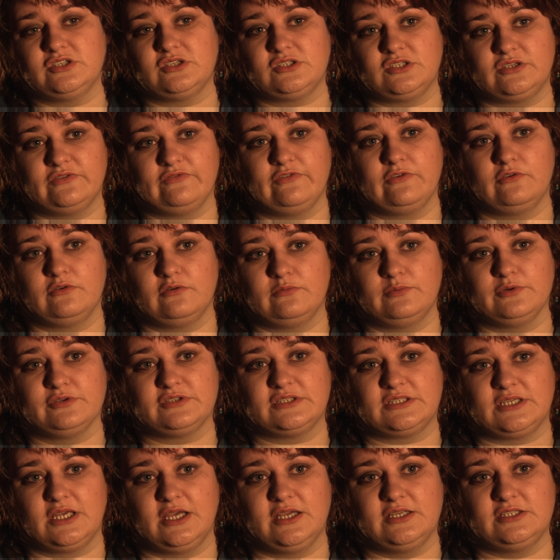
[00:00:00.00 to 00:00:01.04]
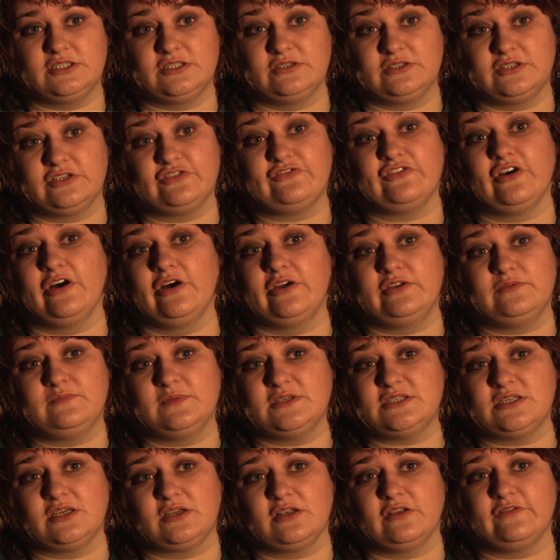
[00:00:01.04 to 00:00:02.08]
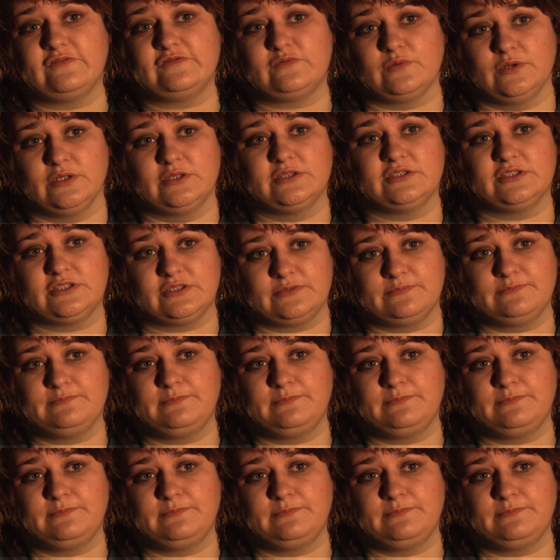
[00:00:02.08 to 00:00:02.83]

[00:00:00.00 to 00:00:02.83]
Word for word: such a vulnerable state to find missing loved ones.